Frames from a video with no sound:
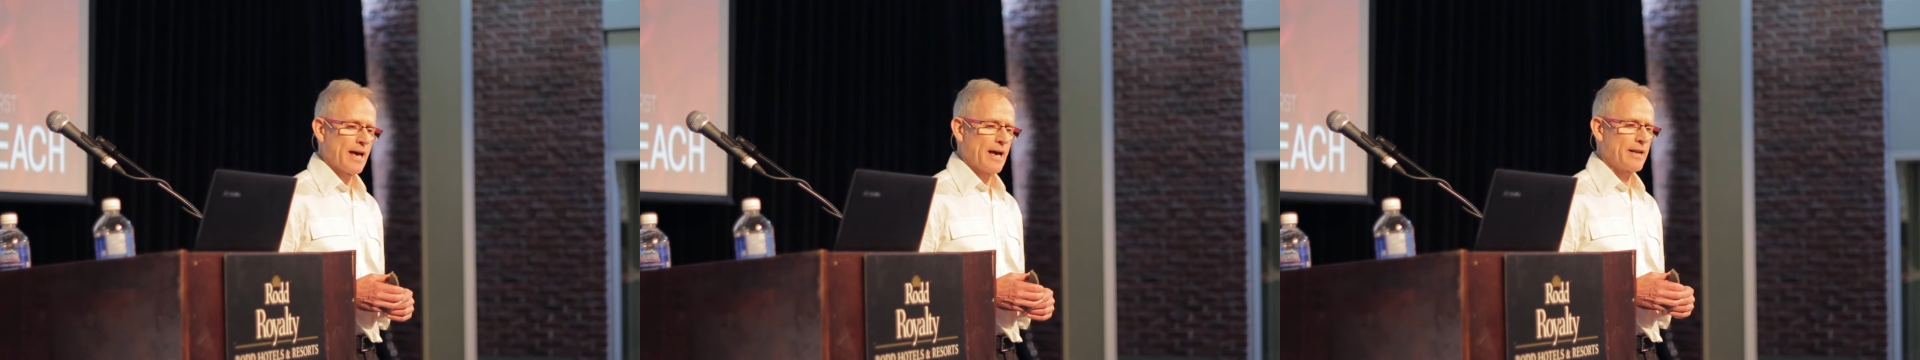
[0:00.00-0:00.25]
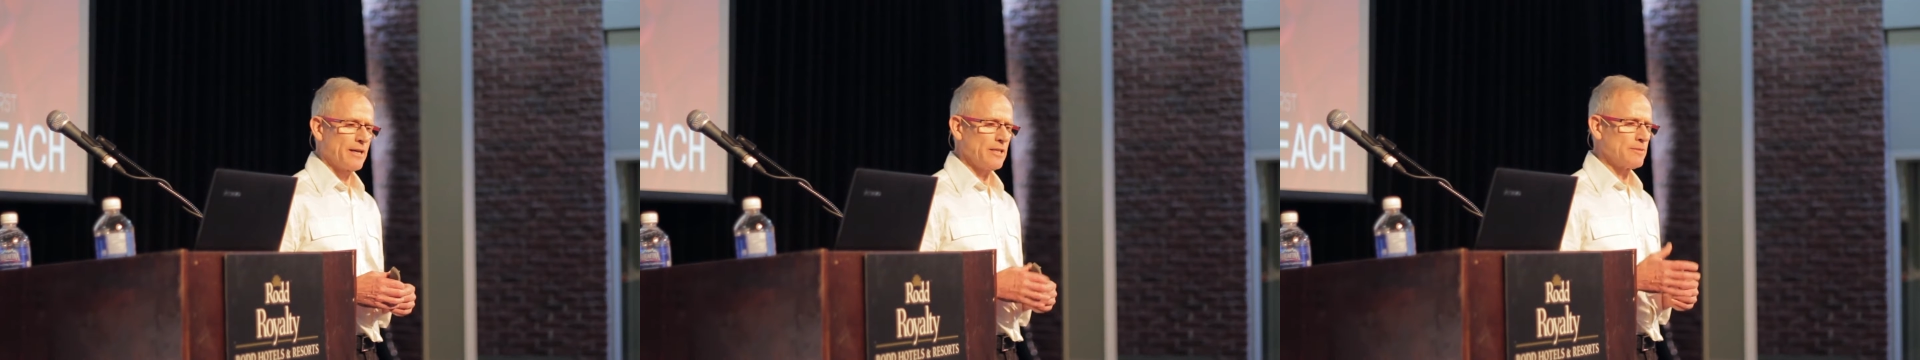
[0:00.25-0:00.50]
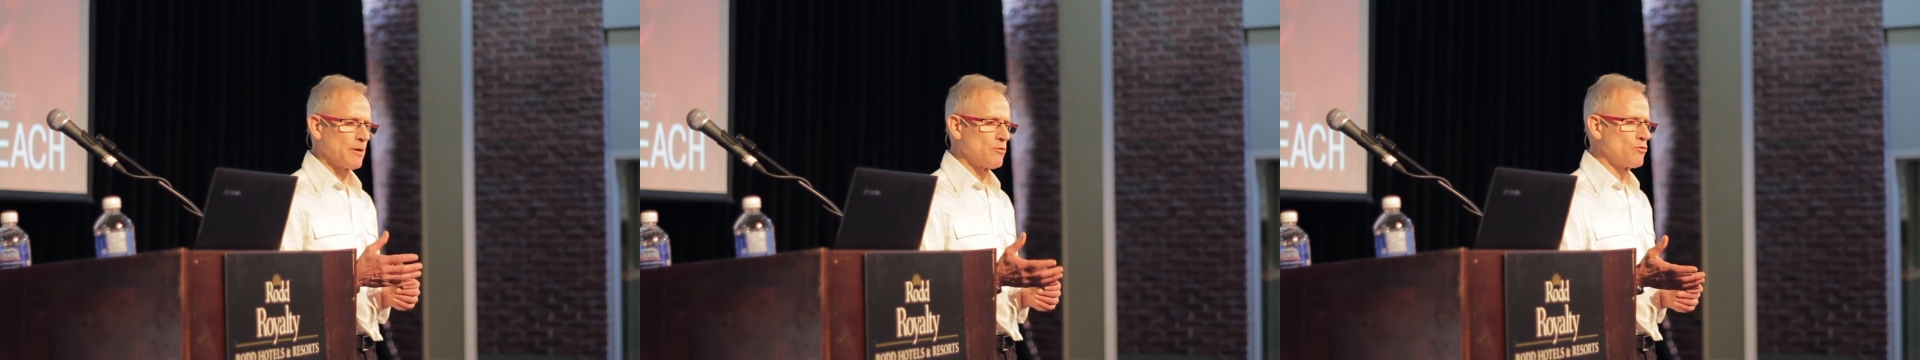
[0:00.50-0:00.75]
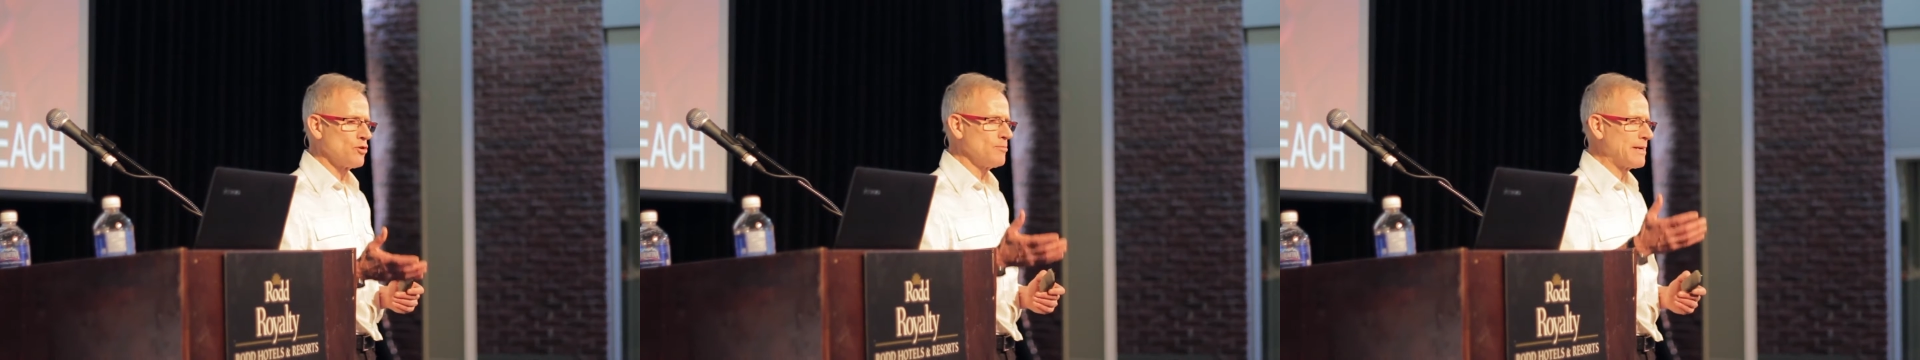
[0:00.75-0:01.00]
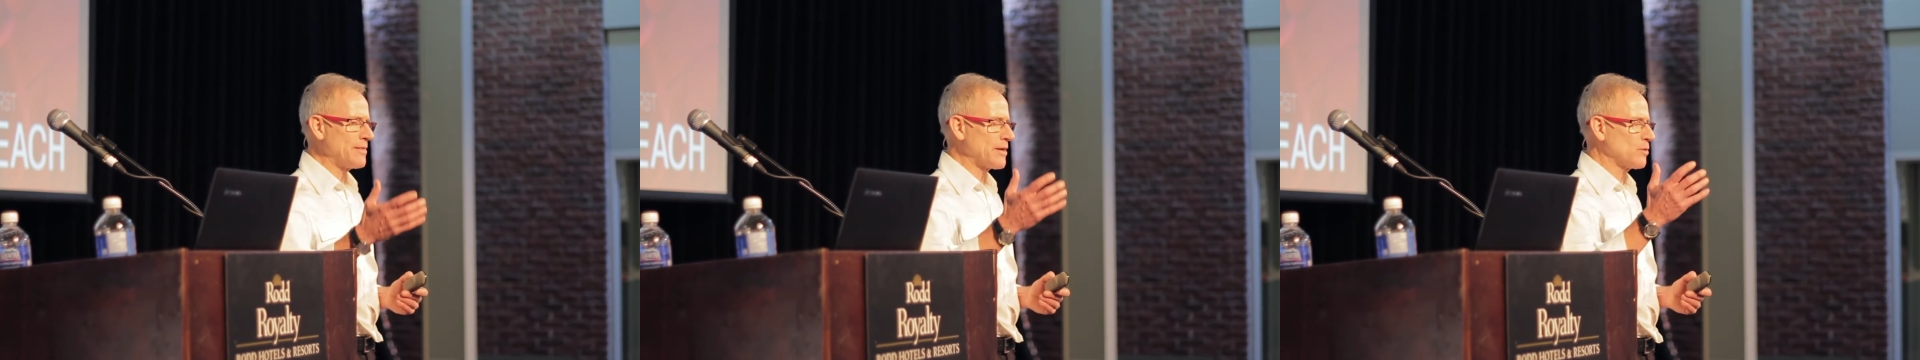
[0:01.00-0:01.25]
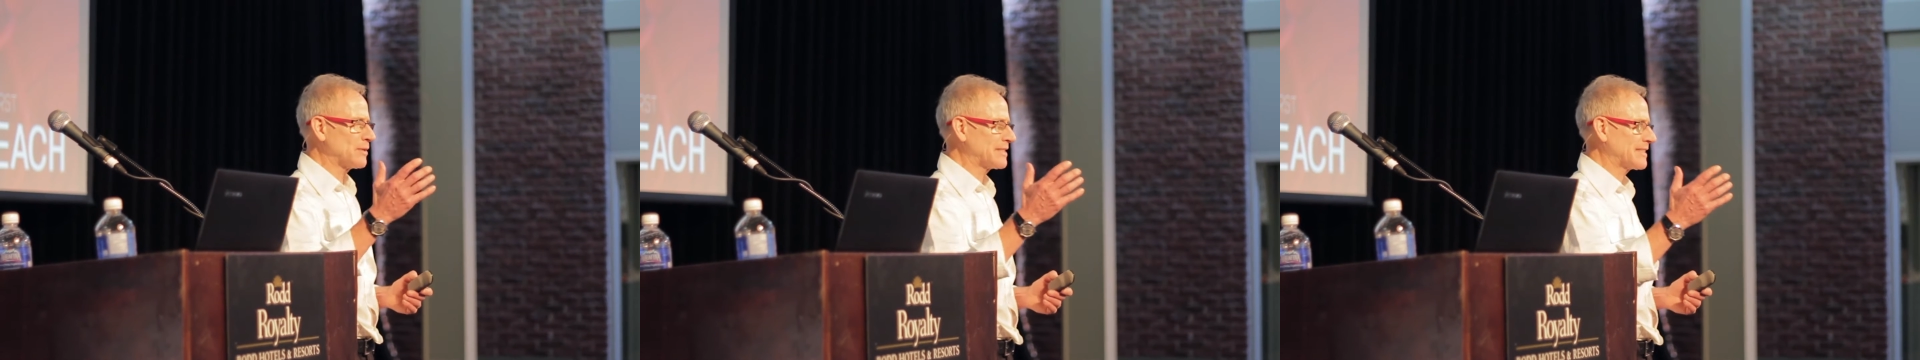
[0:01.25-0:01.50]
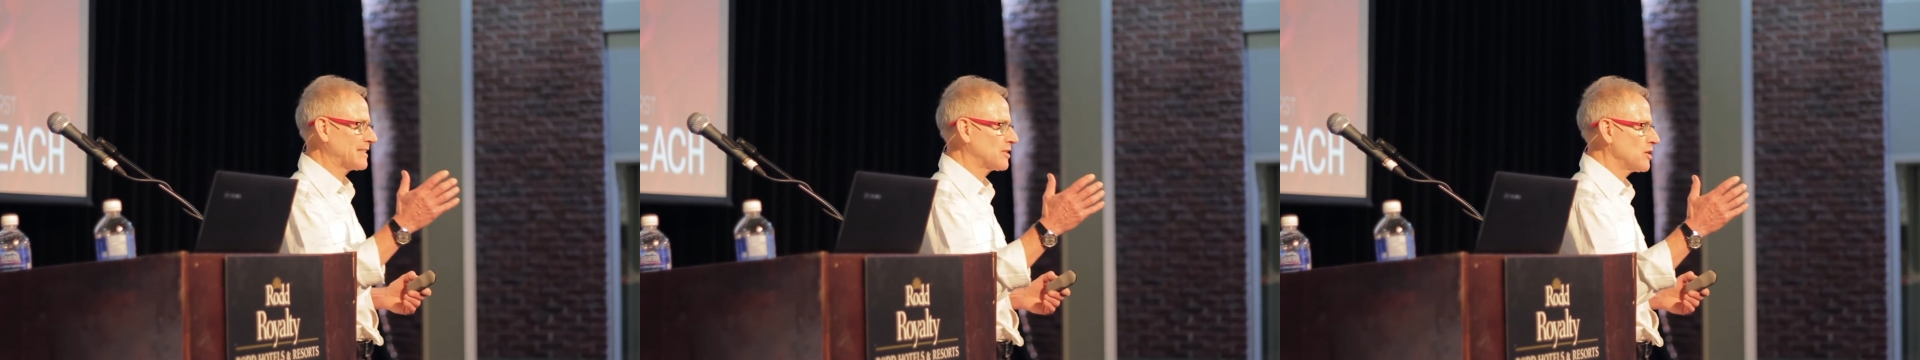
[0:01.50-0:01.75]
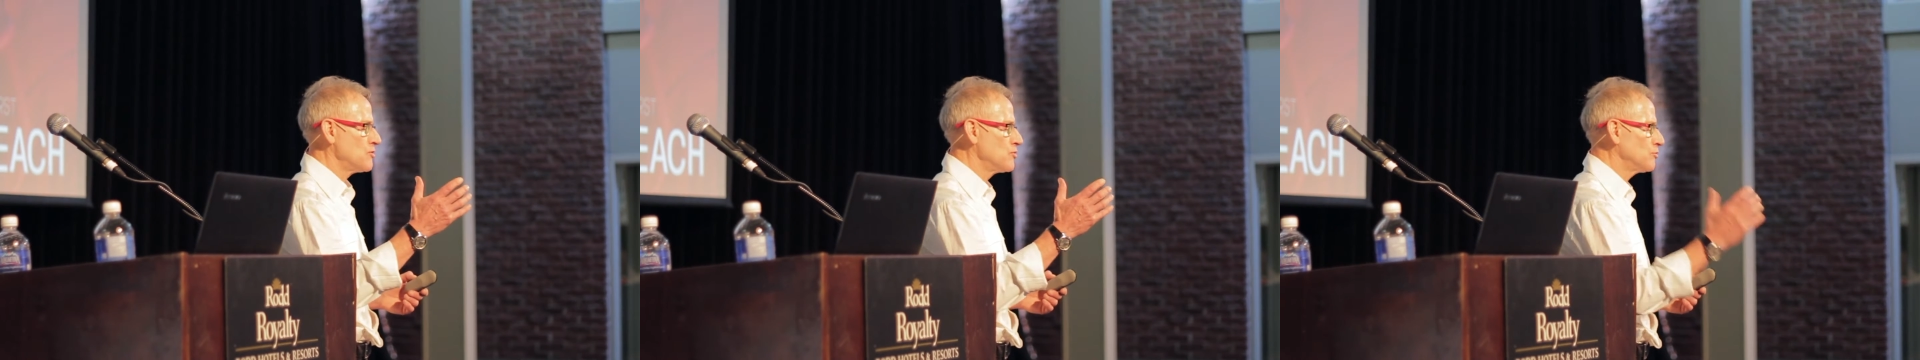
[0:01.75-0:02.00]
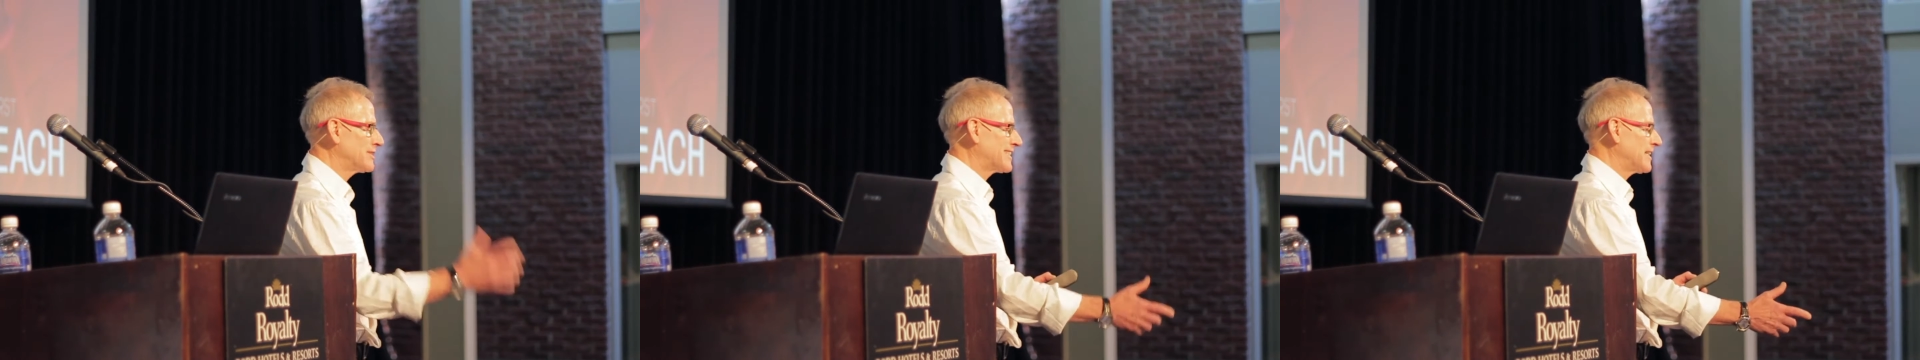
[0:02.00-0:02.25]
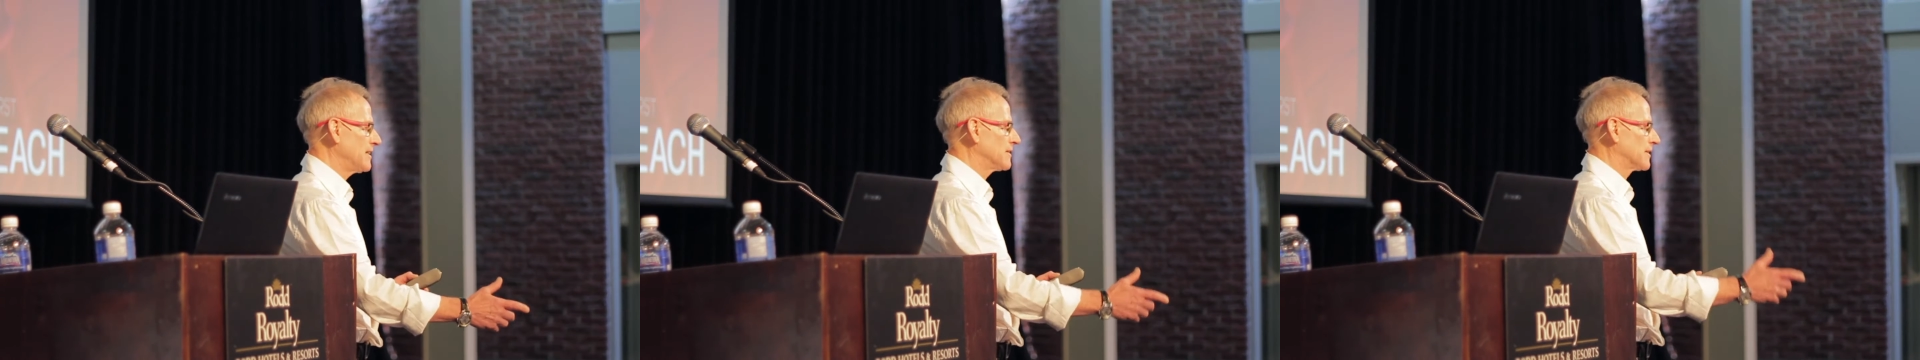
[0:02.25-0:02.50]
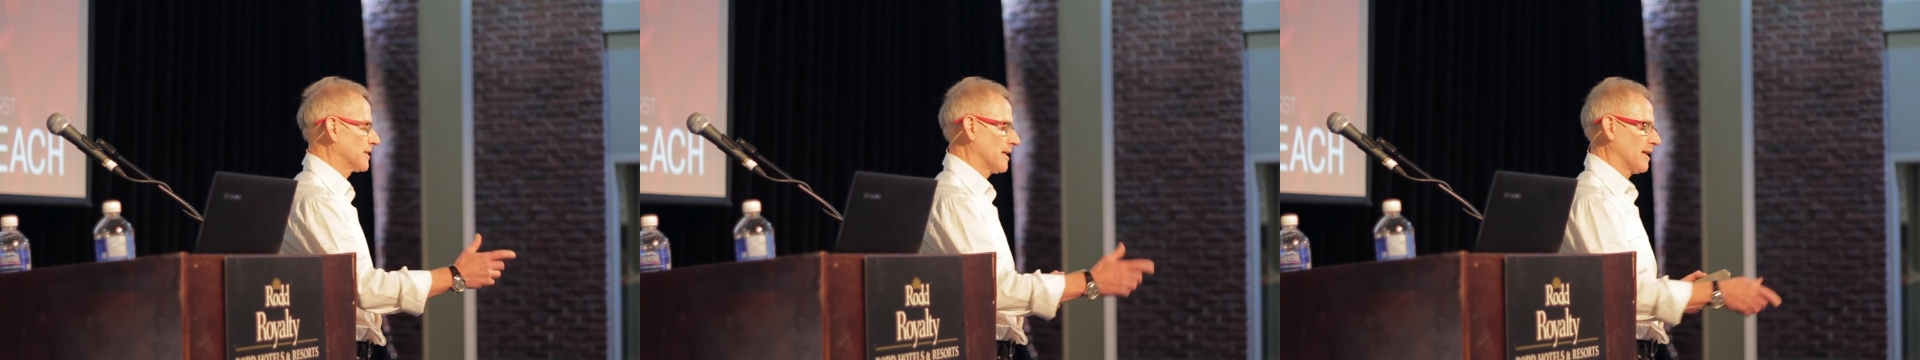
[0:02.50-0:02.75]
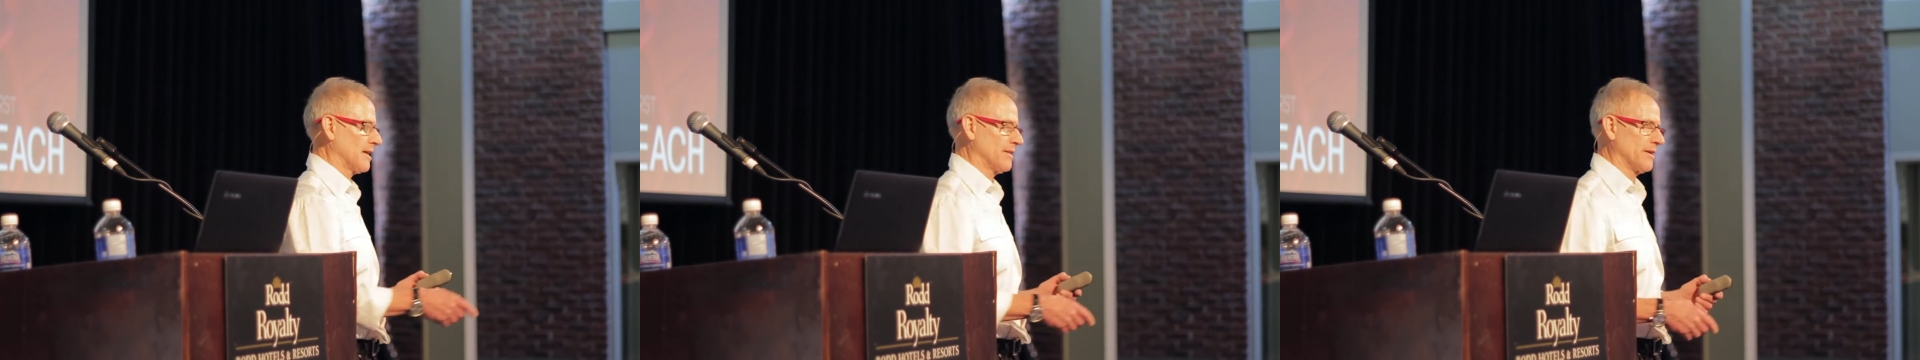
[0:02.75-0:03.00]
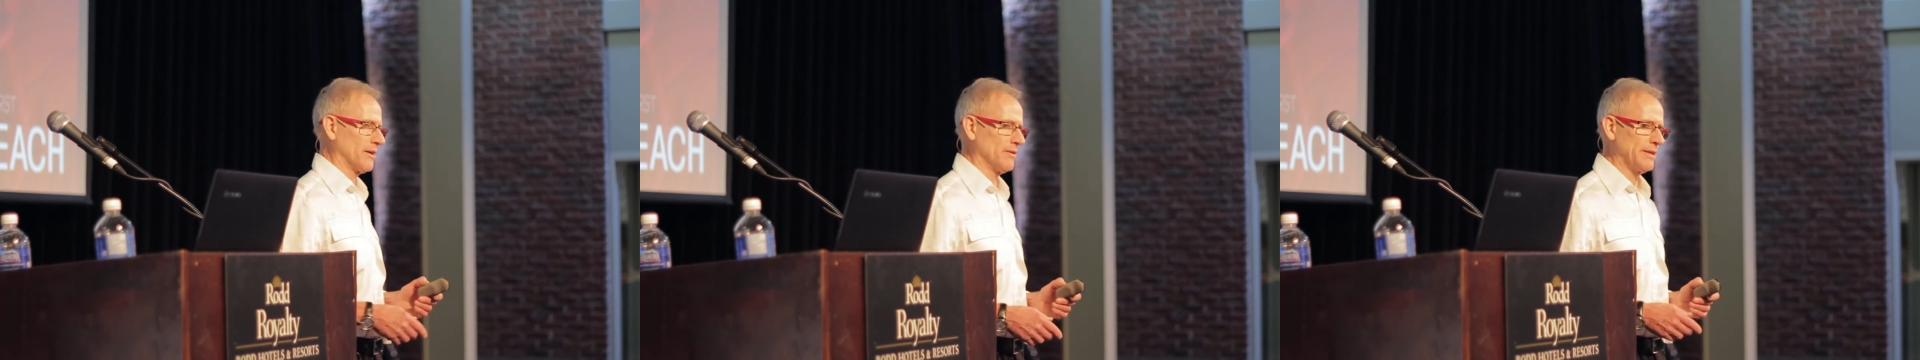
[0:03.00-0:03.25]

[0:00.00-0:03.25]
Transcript: And I got to my room, and there was this New Zealand guy there,